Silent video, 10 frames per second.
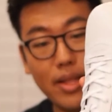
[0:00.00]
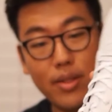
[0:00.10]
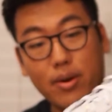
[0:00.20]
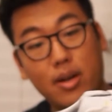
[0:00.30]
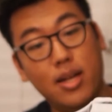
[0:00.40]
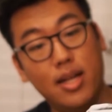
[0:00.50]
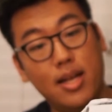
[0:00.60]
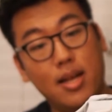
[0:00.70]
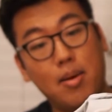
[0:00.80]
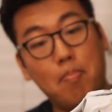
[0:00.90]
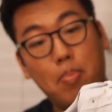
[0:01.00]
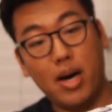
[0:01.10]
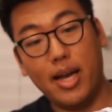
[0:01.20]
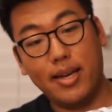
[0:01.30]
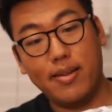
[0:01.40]
leather.
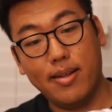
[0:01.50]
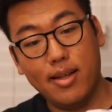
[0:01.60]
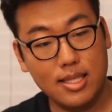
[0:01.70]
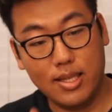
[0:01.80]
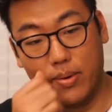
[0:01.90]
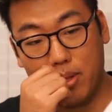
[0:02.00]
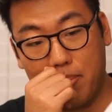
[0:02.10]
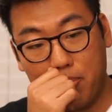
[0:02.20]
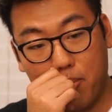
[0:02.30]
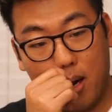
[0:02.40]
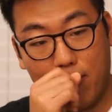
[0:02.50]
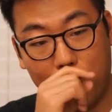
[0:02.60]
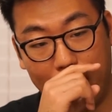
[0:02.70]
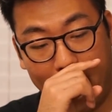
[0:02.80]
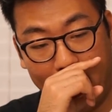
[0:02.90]
But the only
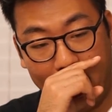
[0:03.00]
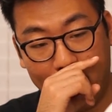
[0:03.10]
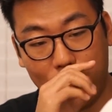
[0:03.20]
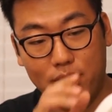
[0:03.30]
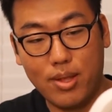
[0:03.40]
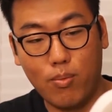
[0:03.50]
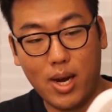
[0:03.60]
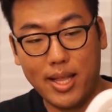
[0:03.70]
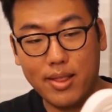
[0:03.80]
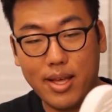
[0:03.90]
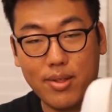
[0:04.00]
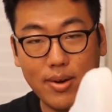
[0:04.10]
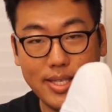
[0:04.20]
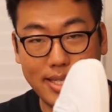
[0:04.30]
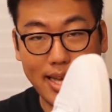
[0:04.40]
problem I have with the white leather is